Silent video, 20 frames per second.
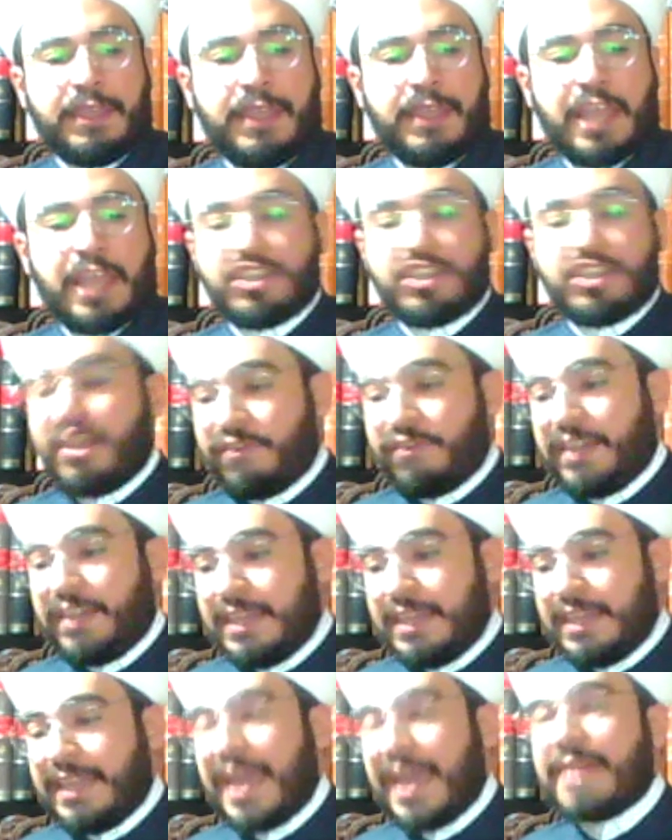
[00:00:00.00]
a
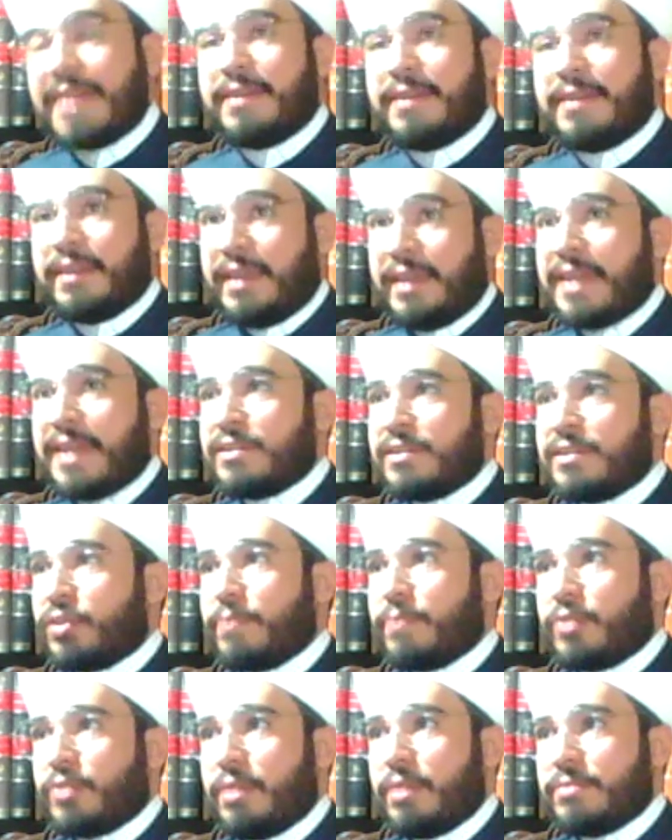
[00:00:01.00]
Shafi'i can
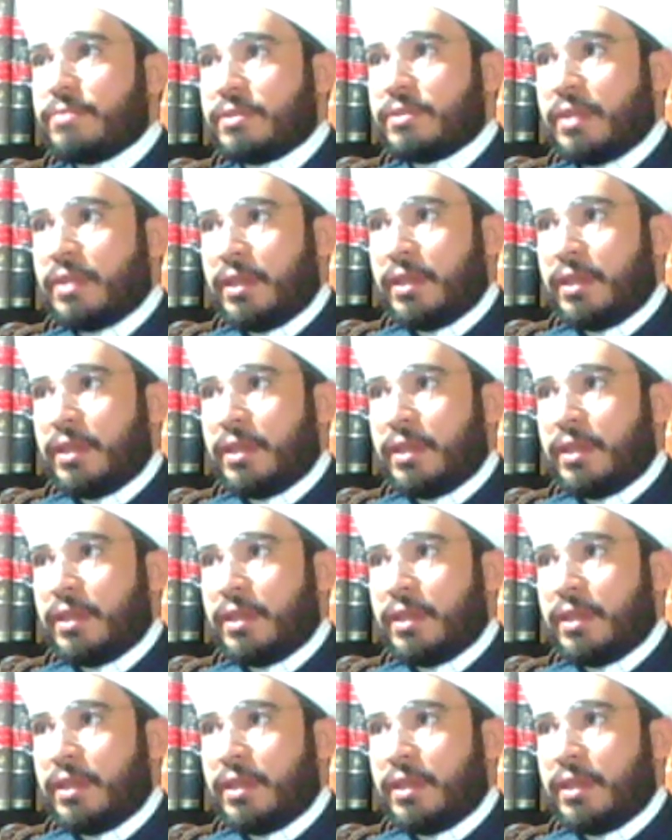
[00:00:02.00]
sometimes